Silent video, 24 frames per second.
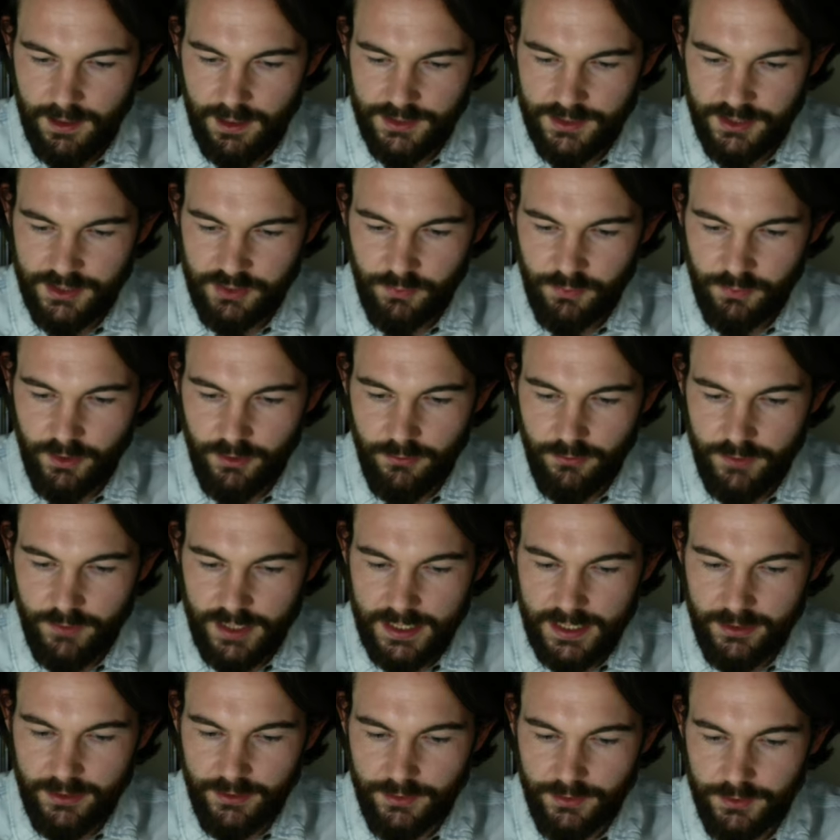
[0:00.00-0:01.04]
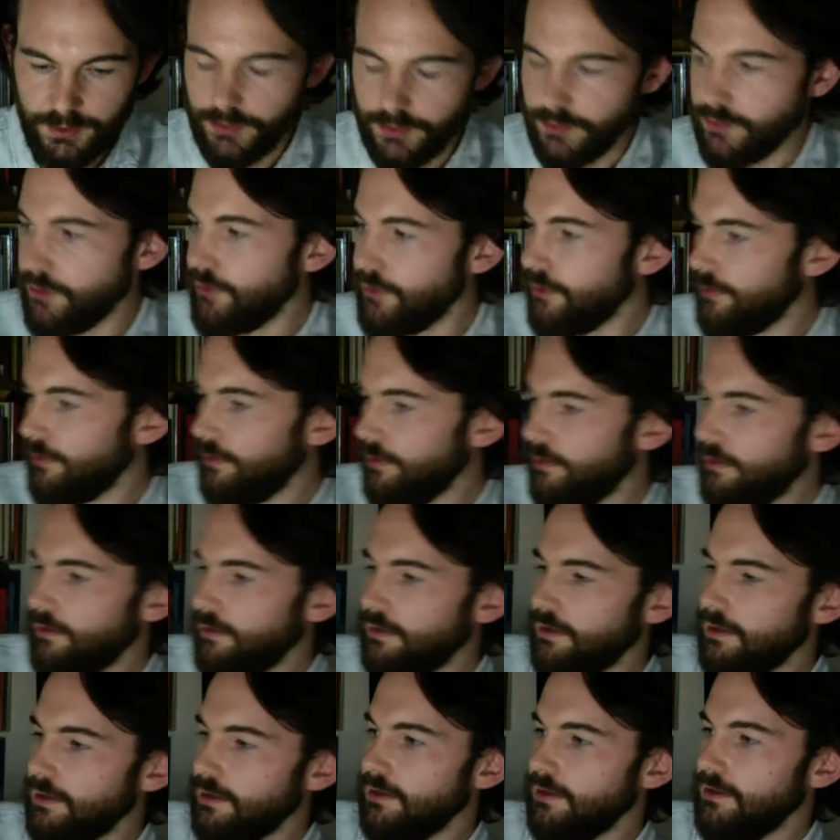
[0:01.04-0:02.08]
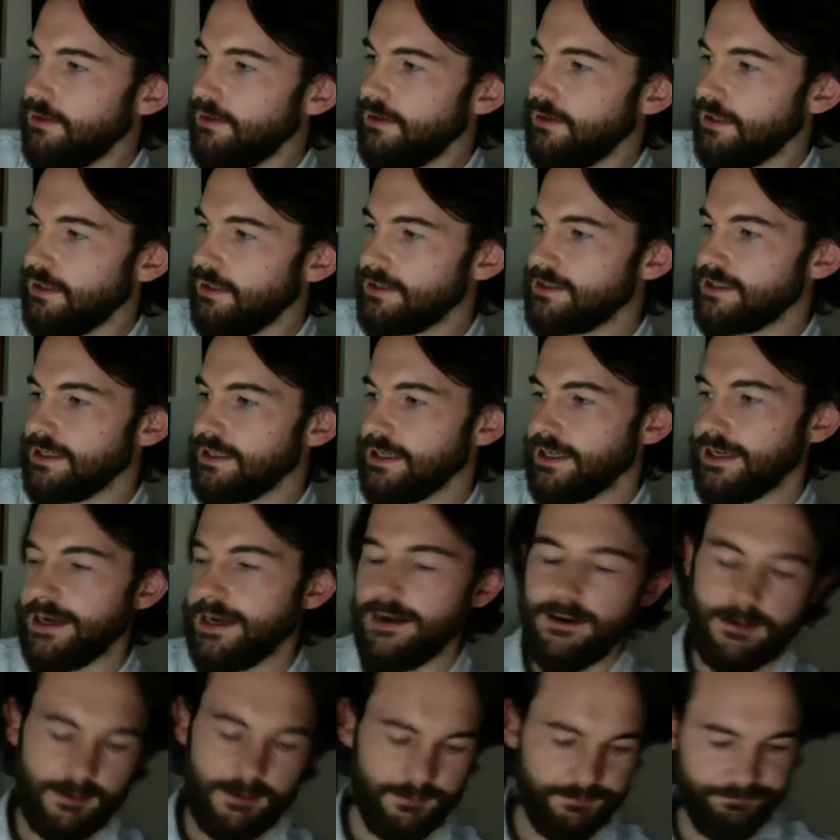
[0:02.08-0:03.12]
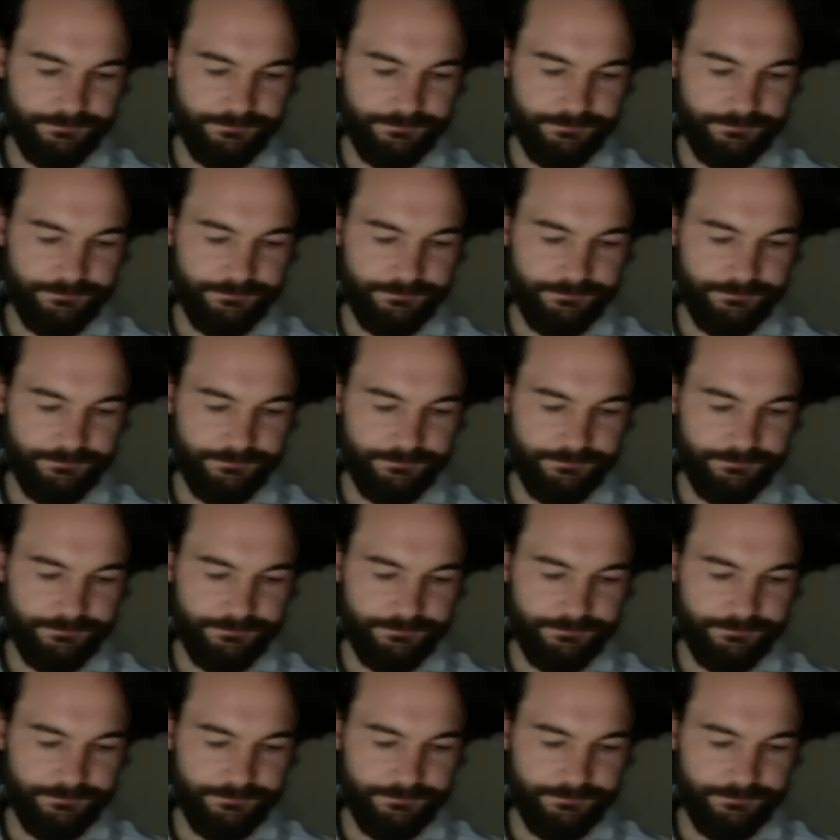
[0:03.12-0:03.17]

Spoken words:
just want to read out to you. Let's see here.